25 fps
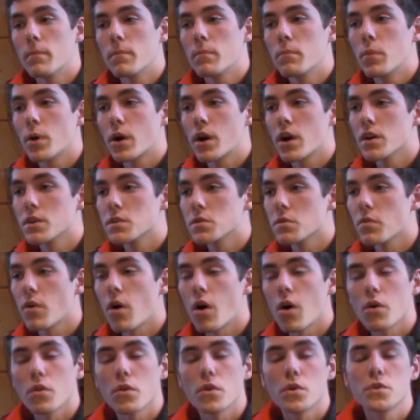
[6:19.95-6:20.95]
because of
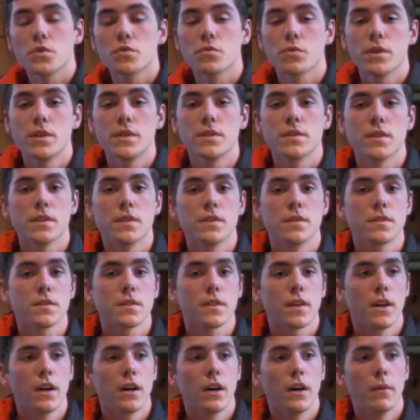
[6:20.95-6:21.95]
all those reasons.
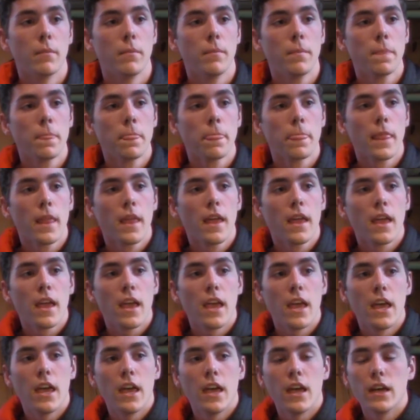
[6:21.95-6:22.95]

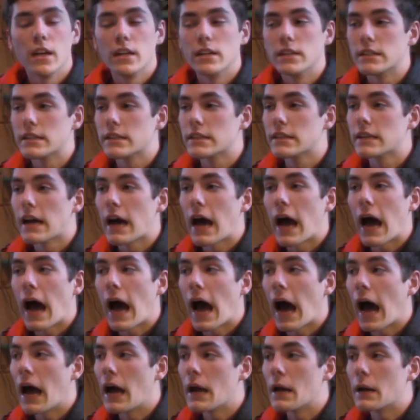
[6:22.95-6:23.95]
And
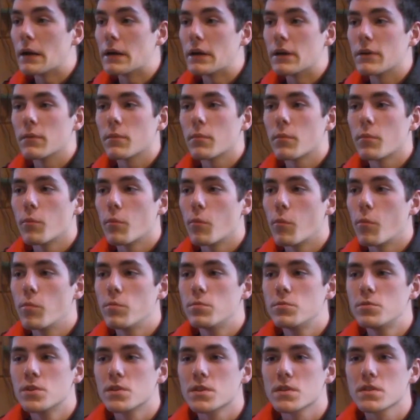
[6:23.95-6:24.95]
I
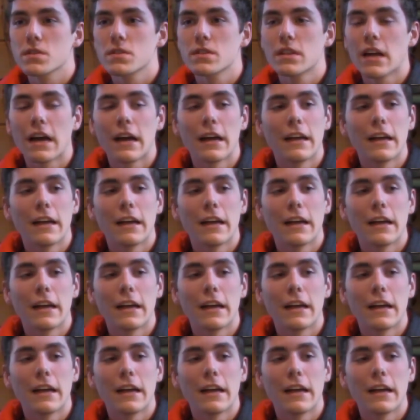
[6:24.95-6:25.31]
just,